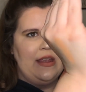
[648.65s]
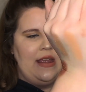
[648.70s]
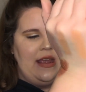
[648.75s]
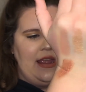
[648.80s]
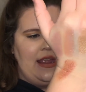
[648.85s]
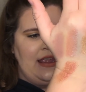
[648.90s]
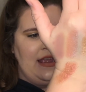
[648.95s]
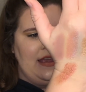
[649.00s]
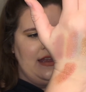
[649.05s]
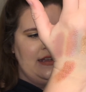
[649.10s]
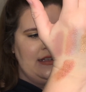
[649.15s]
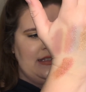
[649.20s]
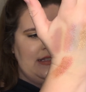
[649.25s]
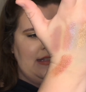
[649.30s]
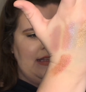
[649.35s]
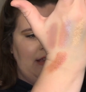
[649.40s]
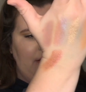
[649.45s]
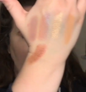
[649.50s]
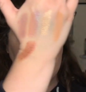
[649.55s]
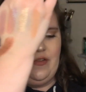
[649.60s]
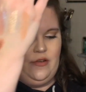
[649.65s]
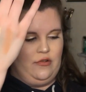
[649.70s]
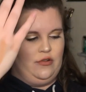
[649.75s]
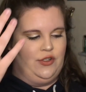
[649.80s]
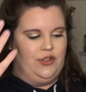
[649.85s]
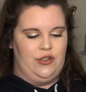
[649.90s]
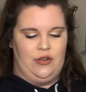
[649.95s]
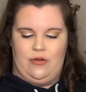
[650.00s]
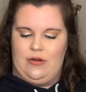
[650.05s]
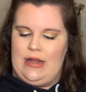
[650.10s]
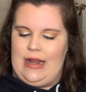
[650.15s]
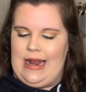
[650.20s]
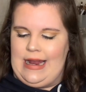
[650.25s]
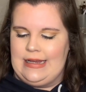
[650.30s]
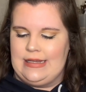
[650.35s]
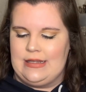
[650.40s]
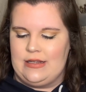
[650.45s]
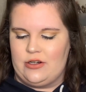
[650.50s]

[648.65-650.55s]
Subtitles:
and they feel so nice.